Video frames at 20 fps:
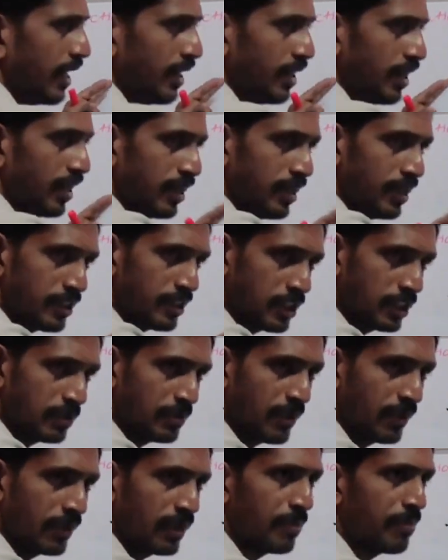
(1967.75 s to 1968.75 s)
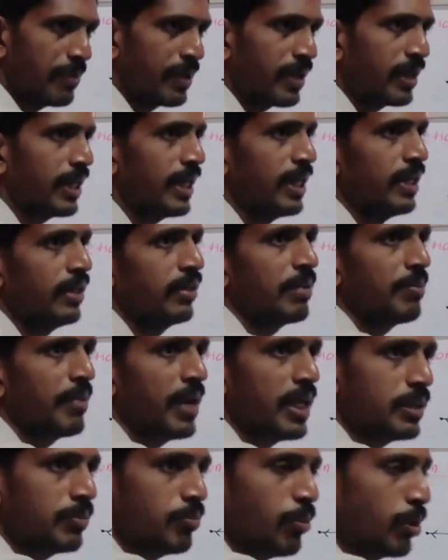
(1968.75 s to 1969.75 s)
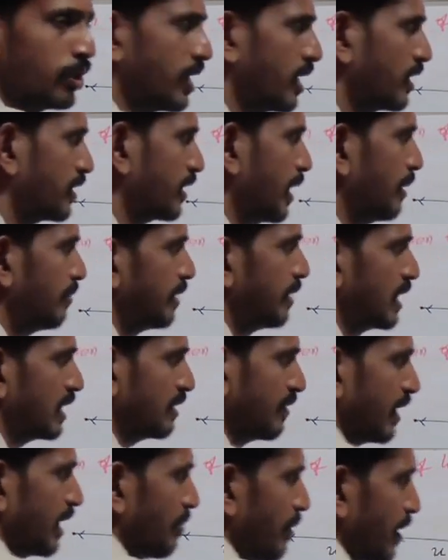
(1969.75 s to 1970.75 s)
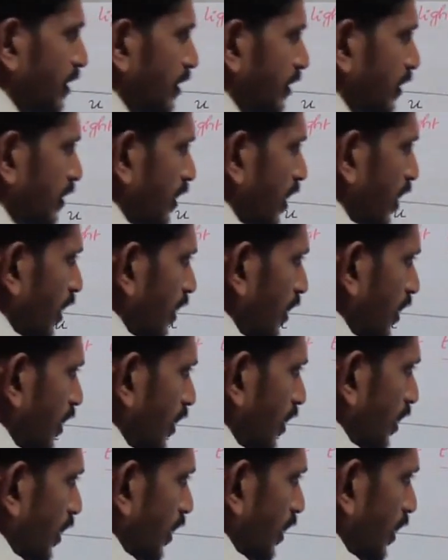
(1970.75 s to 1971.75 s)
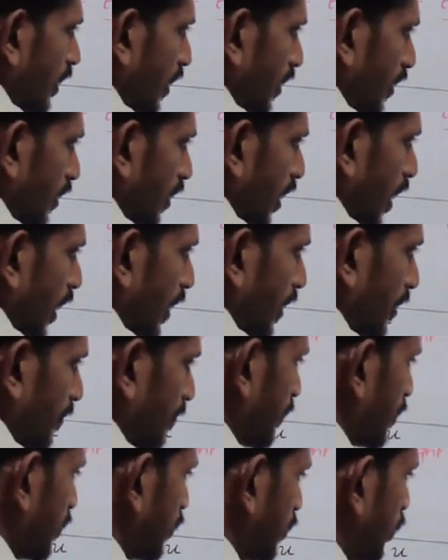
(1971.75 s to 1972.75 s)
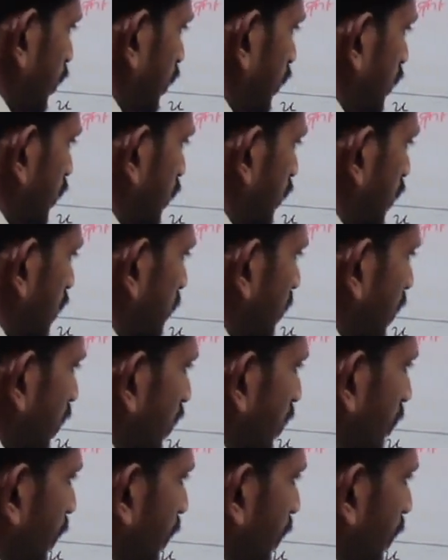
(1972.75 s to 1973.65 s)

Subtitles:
and the distance between the mirror and the image both are same. That's why image is here I. So this distance between the